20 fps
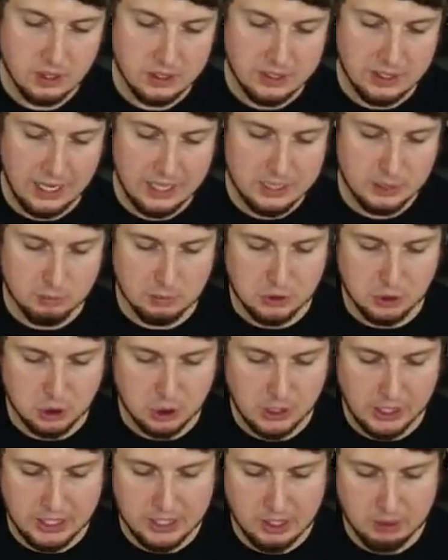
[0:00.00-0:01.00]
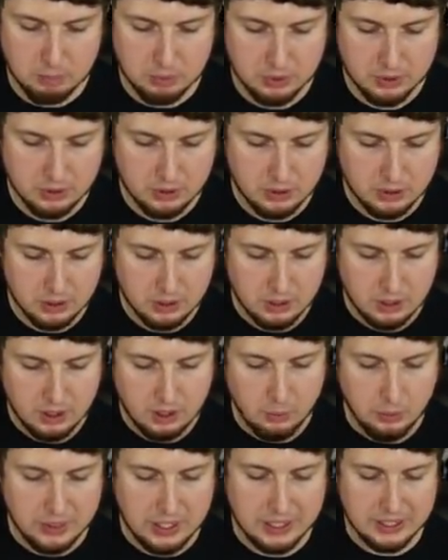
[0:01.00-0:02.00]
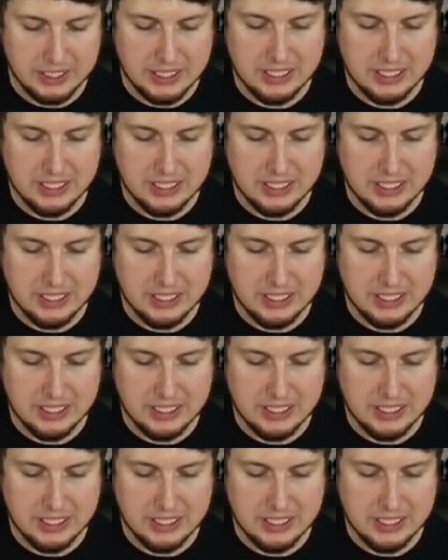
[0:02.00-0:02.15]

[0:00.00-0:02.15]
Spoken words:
Nice Machamp. We got